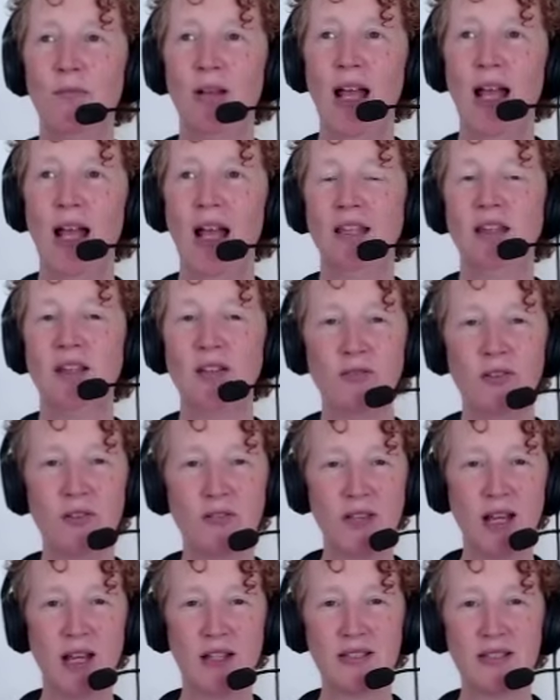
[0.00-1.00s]
And the
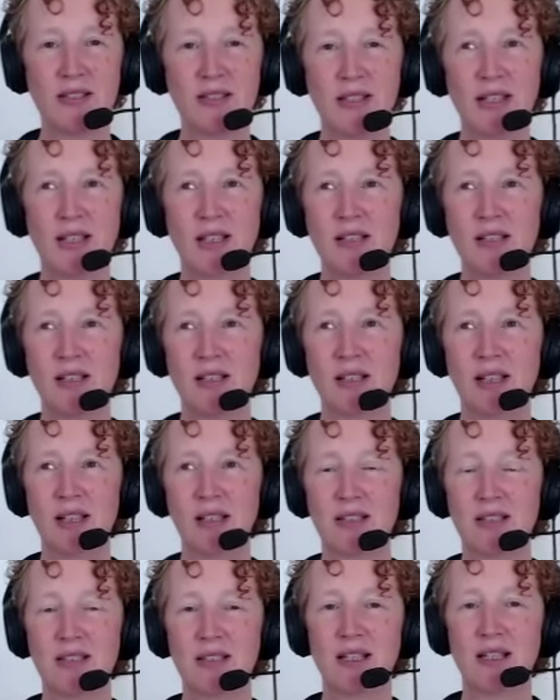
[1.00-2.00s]
fifth house is the
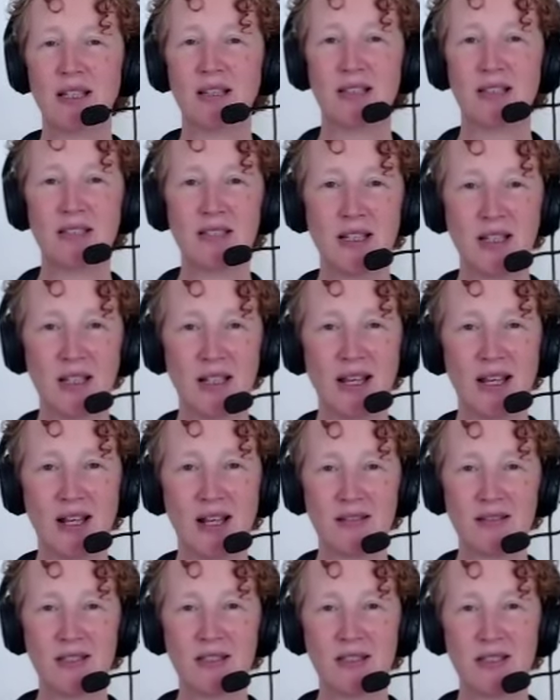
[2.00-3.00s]
intellect, and the second
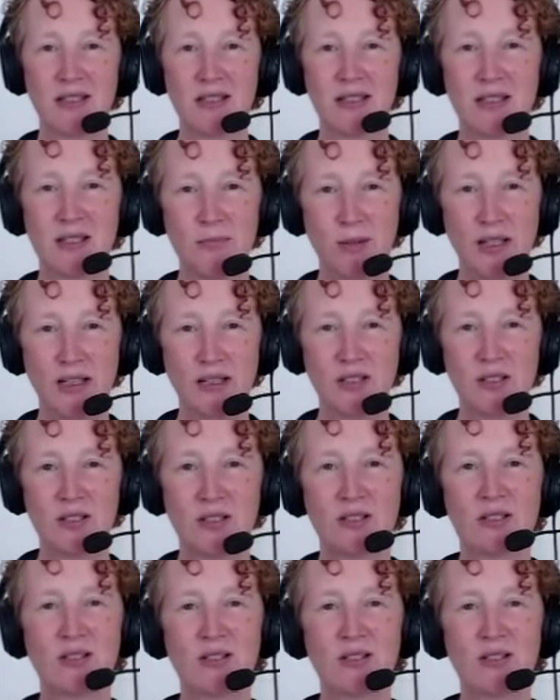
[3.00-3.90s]
house is the speech.